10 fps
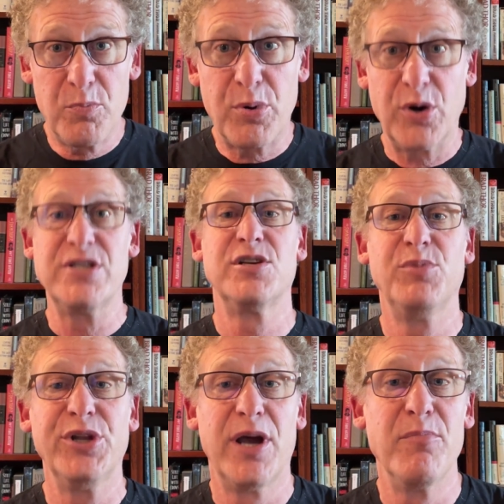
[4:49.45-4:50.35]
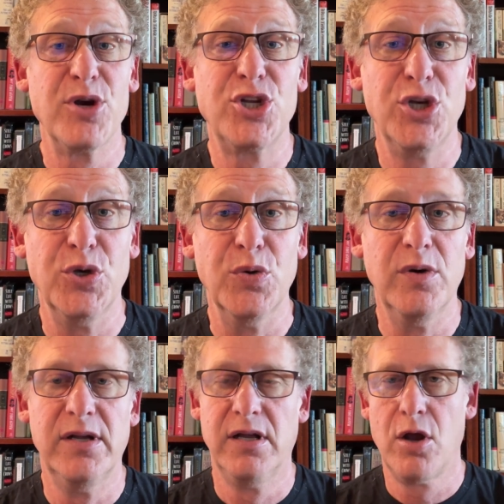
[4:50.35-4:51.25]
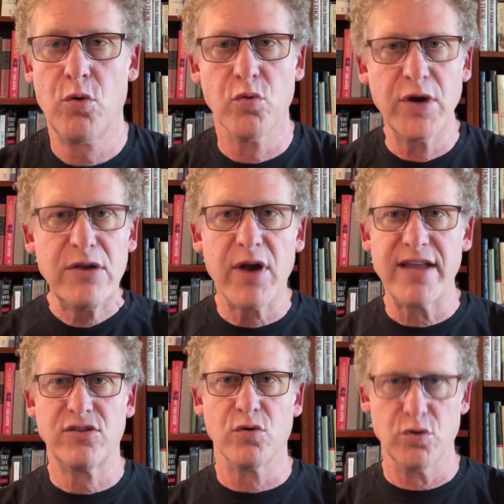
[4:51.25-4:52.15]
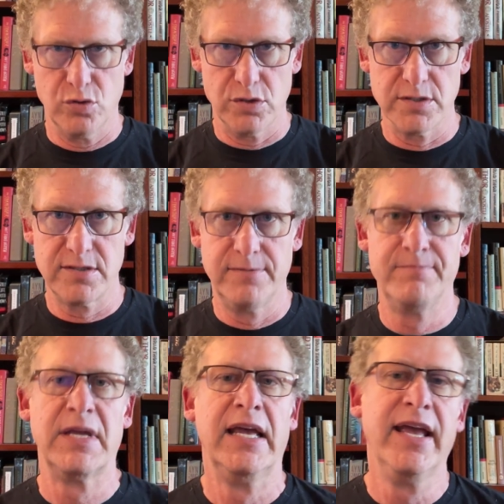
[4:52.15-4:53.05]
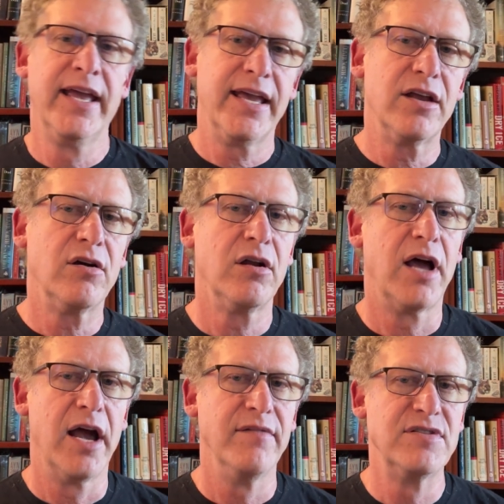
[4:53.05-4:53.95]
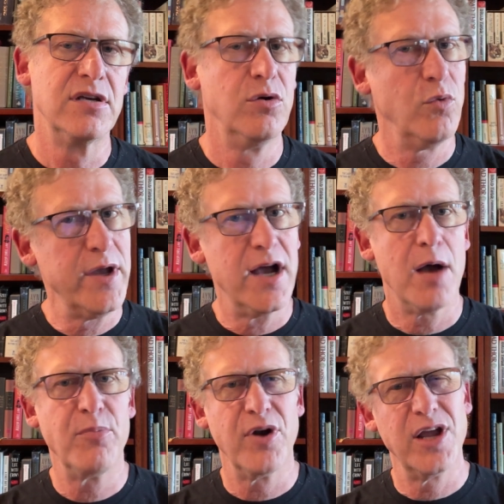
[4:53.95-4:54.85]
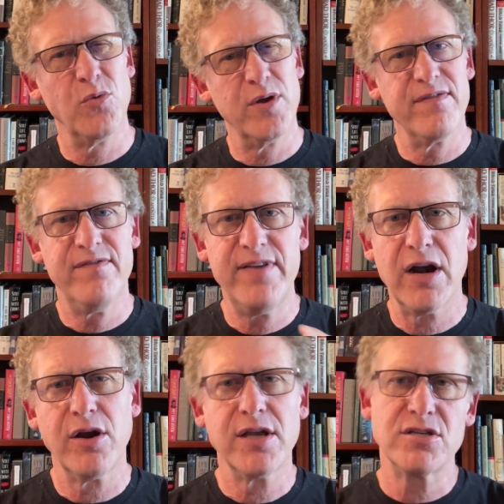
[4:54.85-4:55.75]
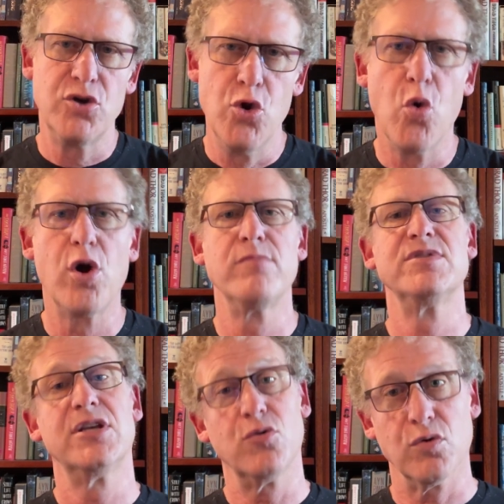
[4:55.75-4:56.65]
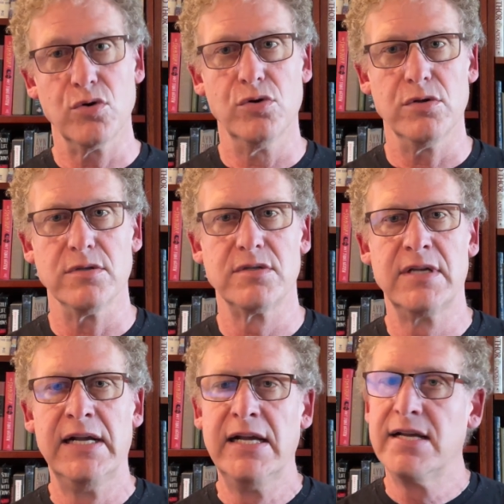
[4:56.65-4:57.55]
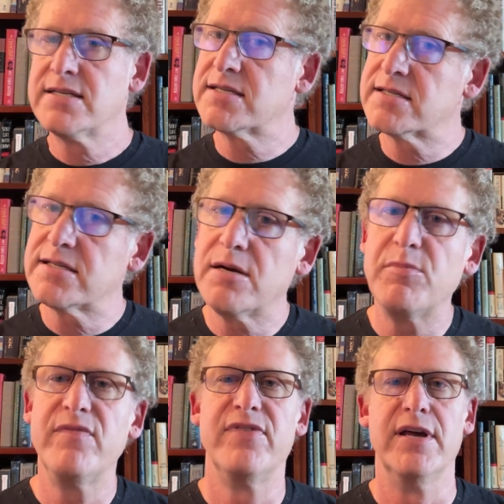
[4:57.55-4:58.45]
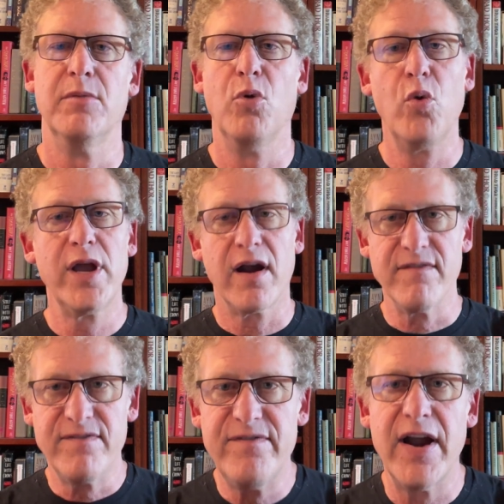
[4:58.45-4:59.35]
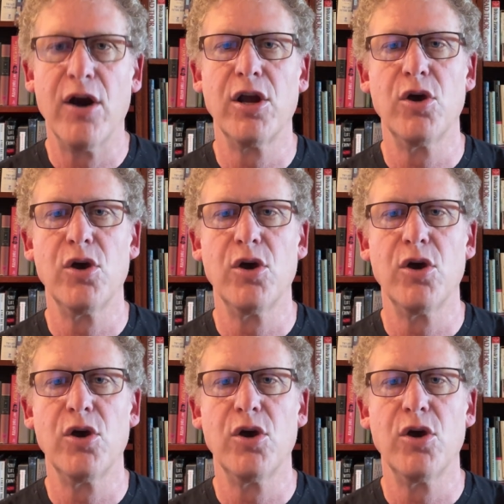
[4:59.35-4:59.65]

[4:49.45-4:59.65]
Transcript: Principle number 2, rewrite the rules. In our lives, we operate with various norms and rules. Some of them we are very